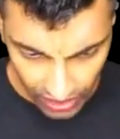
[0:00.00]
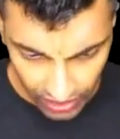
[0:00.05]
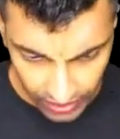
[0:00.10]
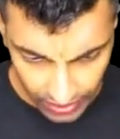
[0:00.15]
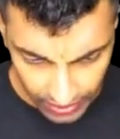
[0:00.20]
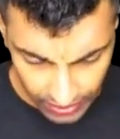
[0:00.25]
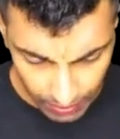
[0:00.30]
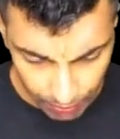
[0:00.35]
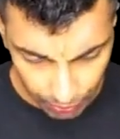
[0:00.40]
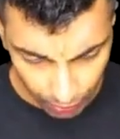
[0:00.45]

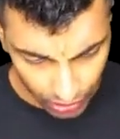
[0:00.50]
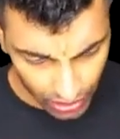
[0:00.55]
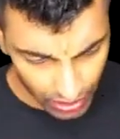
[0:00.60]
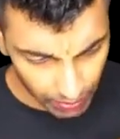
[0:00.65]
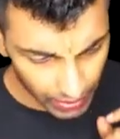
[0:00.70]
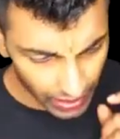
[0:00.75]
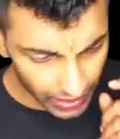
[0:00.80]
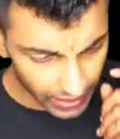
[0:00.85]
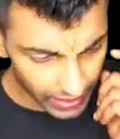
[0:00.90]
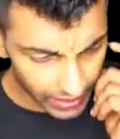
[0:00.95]
There is a
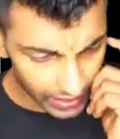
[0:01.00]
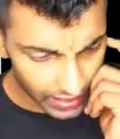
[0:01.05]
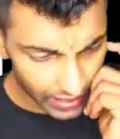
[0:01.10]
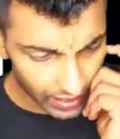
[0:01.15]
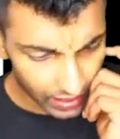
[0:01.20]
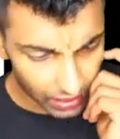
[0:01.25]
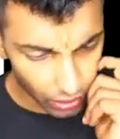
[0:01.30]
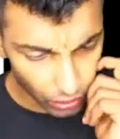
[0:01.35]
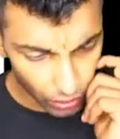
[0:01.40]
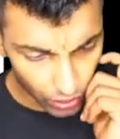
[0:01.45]
possibility
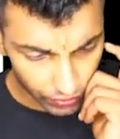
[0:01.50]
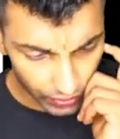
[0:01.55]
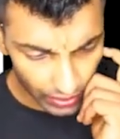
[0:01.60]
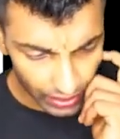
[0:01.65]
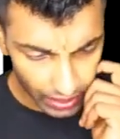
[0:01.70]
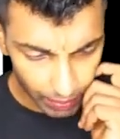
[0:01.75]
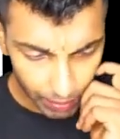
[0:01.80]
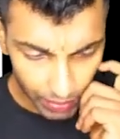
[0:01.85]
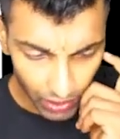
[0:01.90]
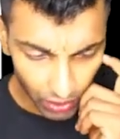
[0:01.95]
that growth
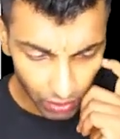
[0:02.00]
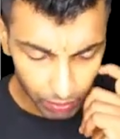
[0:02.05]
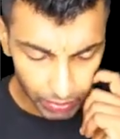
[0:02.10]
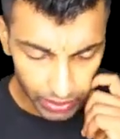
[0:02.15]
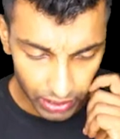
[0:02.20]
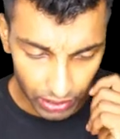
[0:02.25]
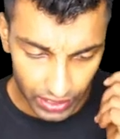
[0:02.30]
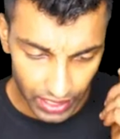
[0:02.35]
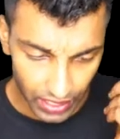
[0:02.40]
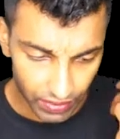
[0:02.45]
will come down
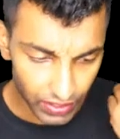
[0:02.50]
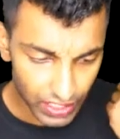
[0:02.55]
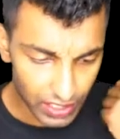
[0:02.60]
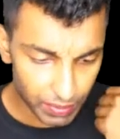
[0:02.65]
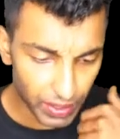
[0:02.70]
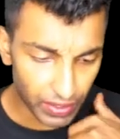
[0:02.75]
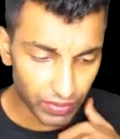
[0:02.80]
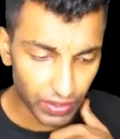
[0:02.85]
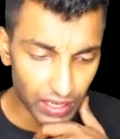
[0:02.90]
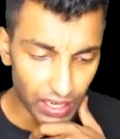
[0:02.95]
because
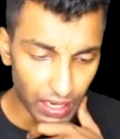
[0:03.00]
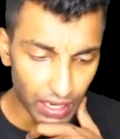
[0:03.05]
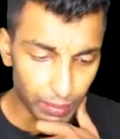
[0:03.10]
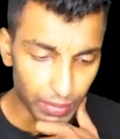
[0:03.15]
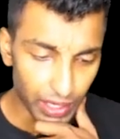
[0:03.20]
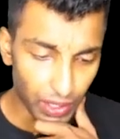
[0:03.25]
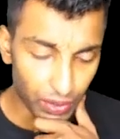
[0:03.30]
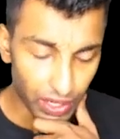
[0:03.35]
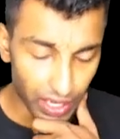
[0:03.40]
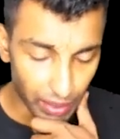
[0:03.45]
investment will
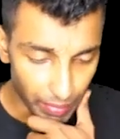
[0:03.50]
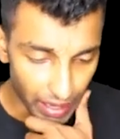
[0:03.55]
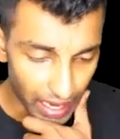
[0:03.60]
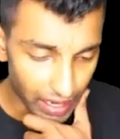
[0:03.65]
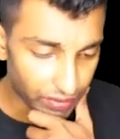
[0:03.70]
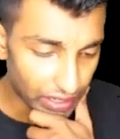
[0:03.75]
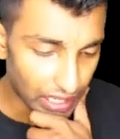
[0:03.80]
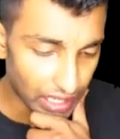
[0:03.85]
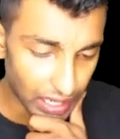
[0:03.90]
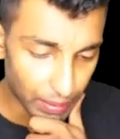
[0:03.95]
come down,
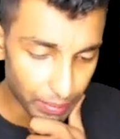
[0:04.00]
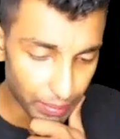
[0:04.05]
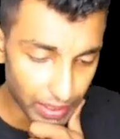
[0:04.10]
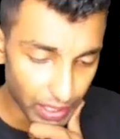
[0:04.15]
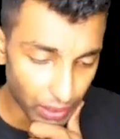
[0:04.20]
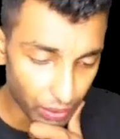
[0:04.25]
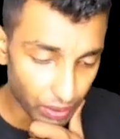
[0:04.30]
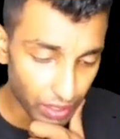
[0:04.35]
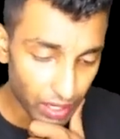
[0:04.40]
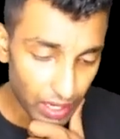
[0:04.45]
demand will come
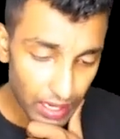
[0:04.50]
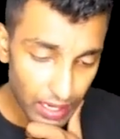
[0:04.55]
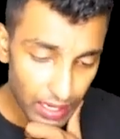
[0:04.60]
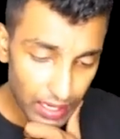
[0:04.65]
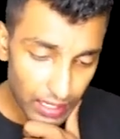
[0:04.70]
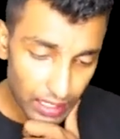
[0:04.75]
down.